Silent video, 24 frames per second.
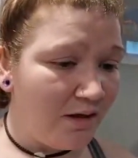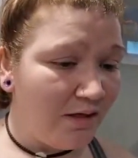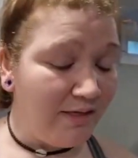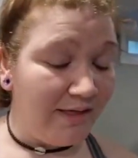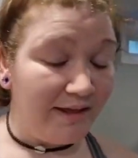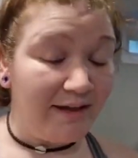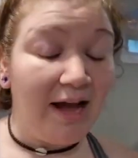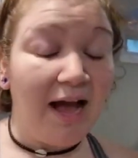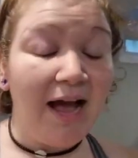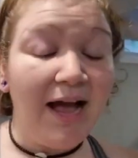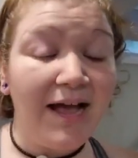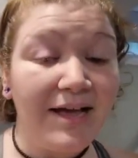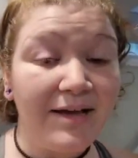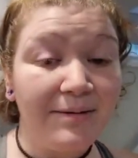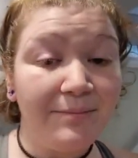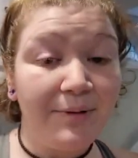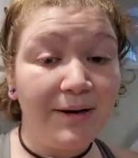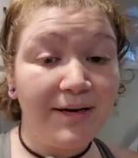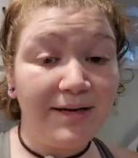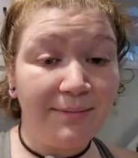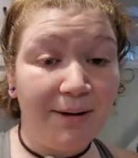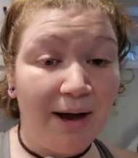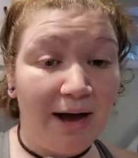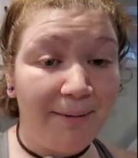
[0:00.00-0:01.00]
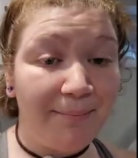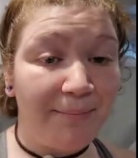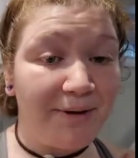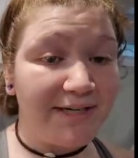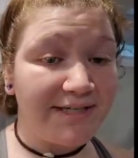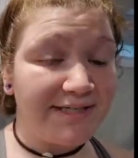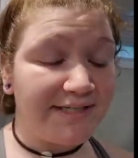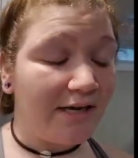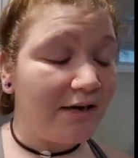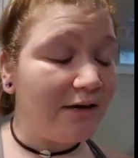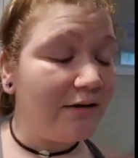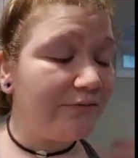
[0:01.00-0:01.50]
Like I
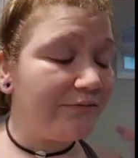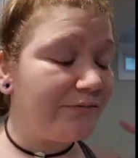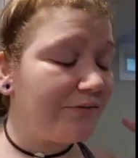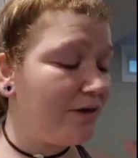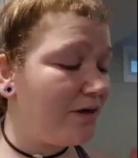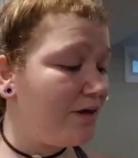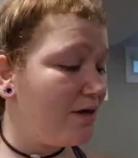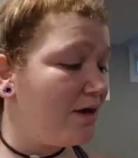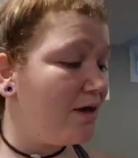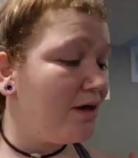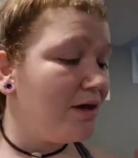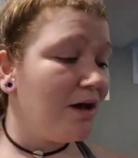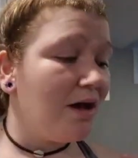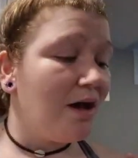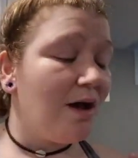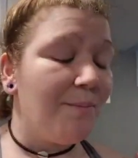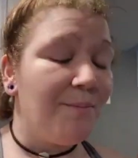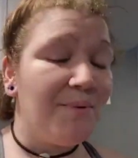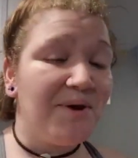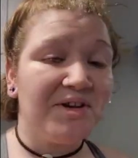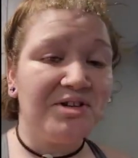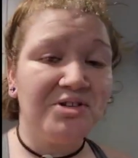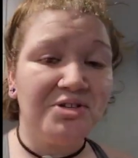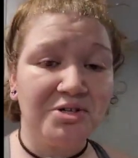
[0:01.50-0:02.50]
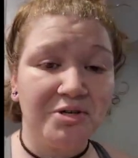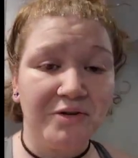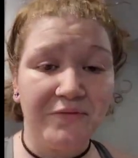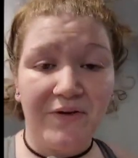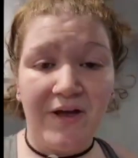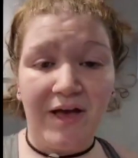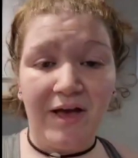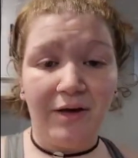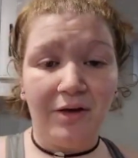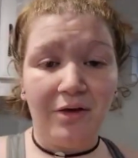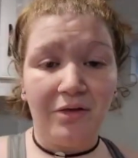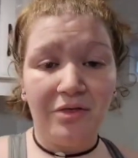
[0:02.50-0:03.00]
myself, picture of
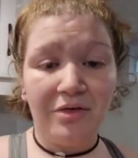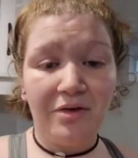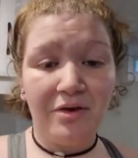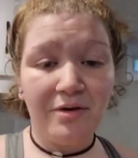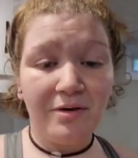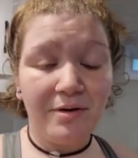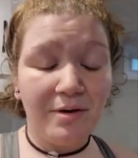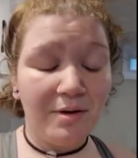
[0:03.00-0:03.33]
health.